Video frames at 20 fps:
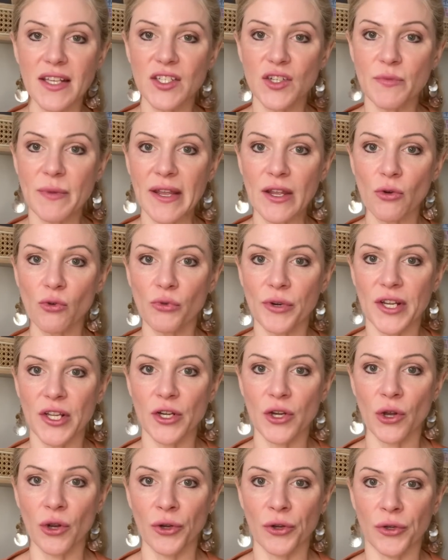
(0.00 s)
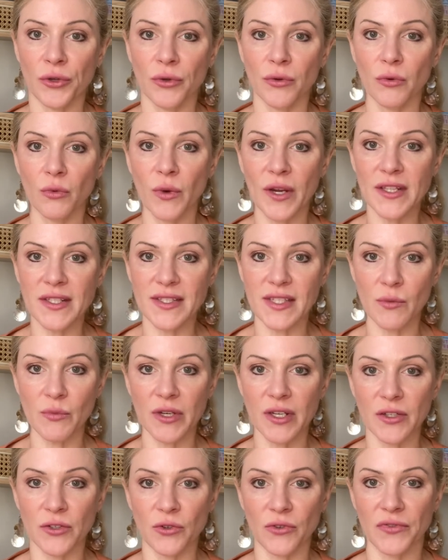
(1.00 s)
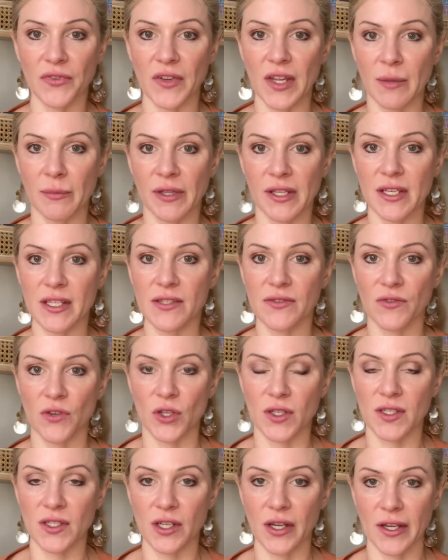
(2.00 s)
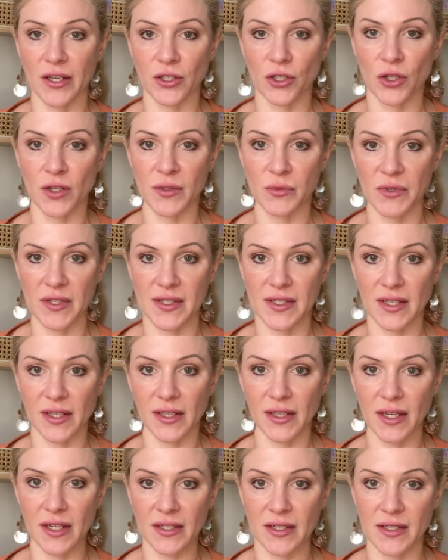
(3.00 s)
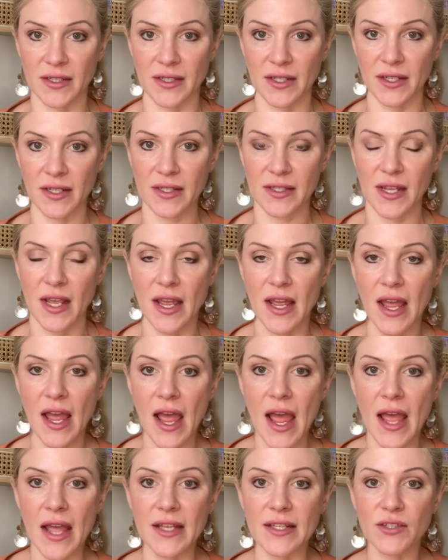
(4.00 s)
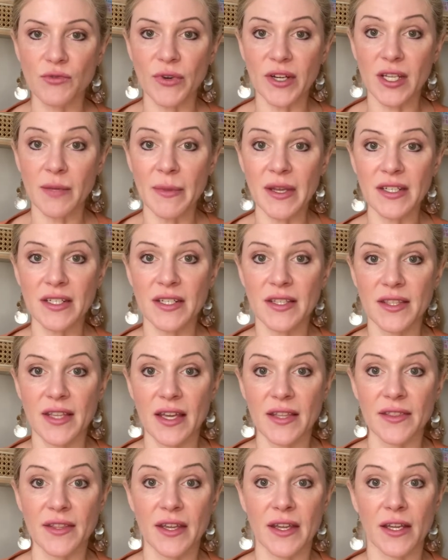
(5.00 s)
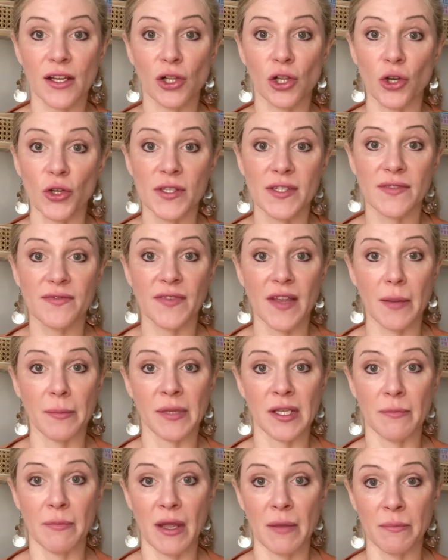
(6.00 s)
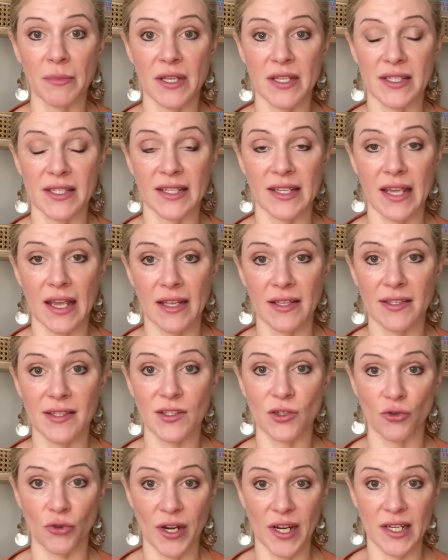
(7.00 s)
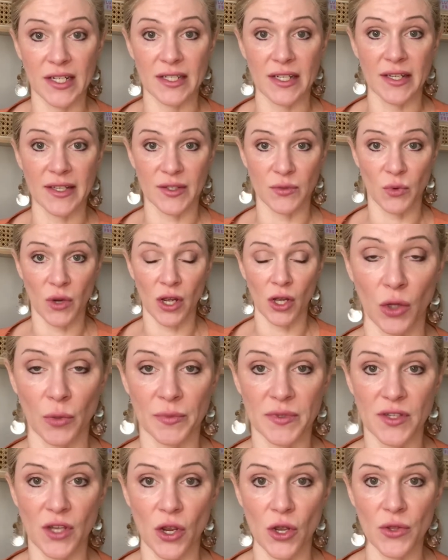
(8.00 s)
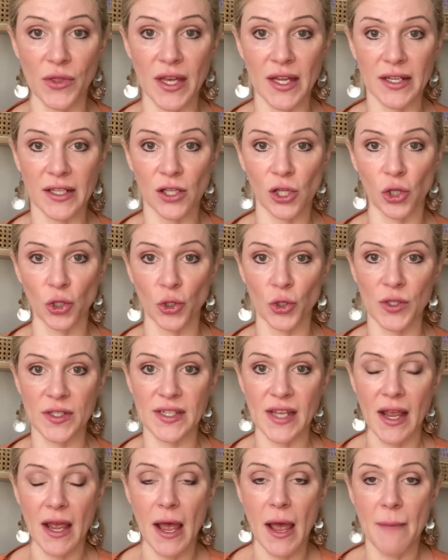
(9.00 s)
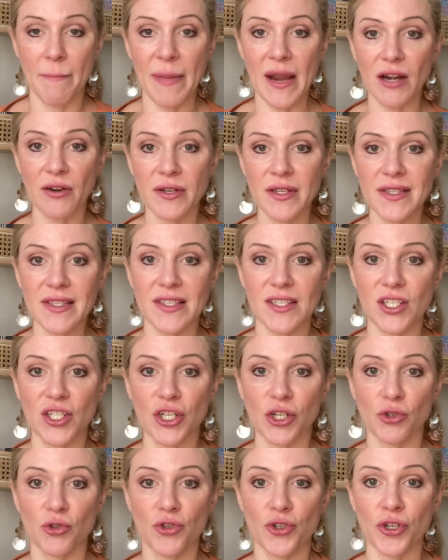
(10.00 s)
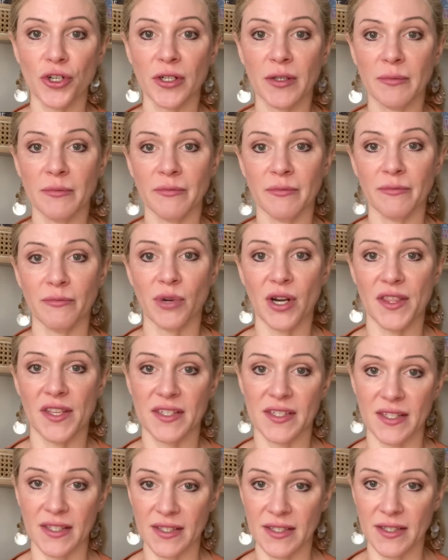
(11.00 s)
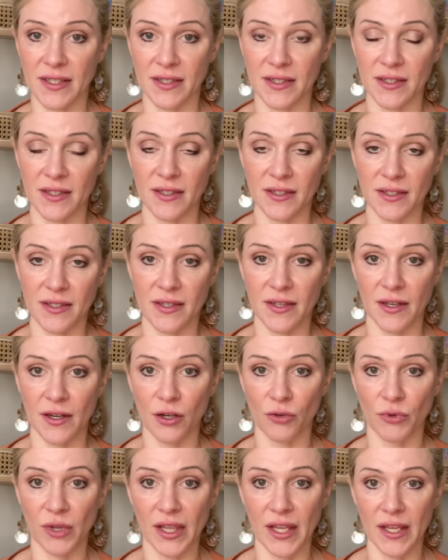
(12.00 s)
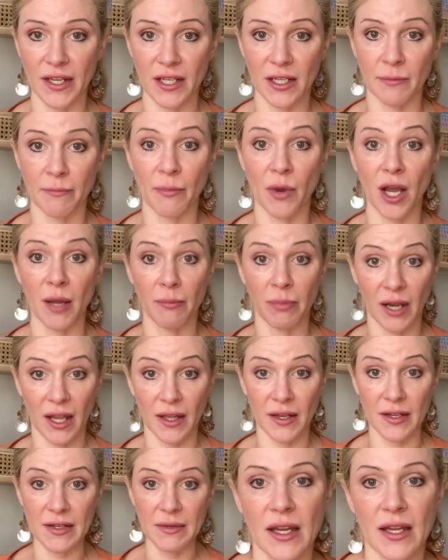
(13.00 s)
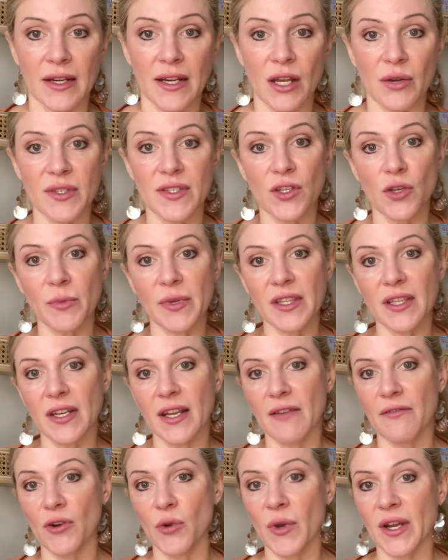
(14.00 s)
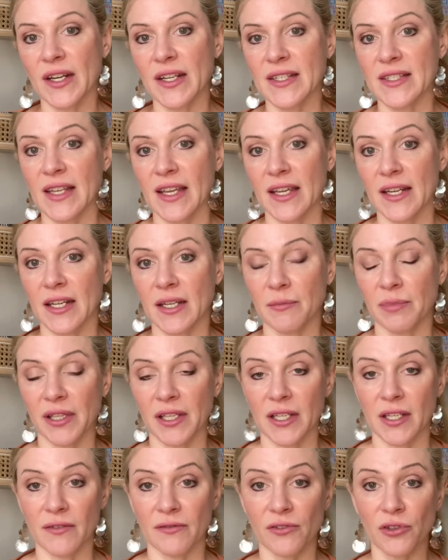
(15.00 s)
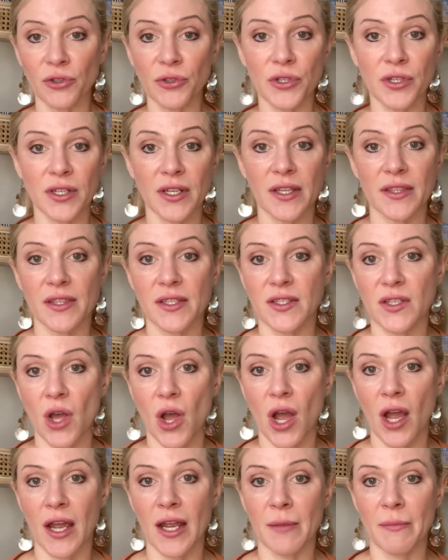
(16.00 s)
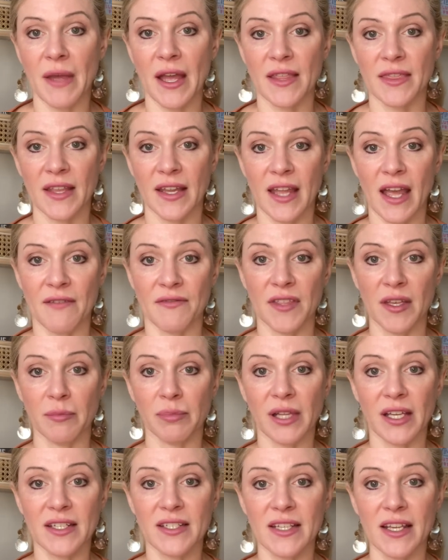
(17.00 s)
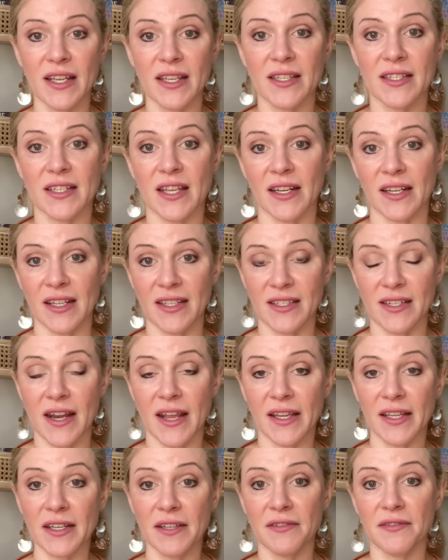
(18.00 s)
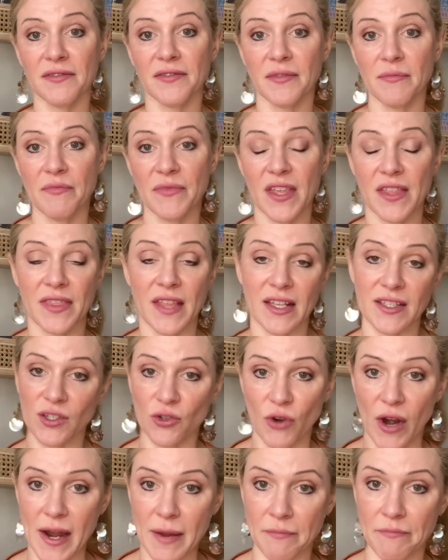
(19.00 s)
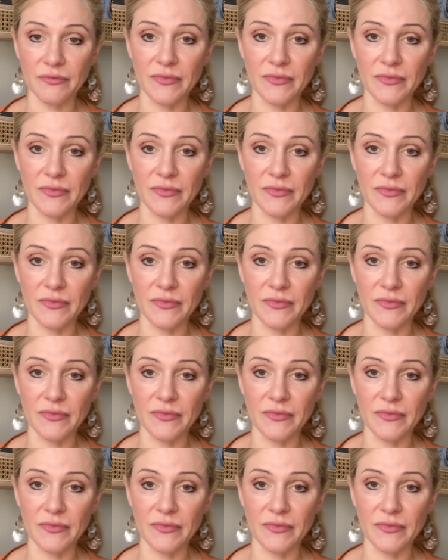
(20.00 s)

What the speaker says: you may already know, when someone in your family is first diagnosed with celiac disease, it's recommended that their close family members get screened as well. So that includes parents, children, brothers and sisters that are related by blood. Now, assuming that everyone is eating plenty of gluten at the time and they have their blood test and it's negative, then that's great.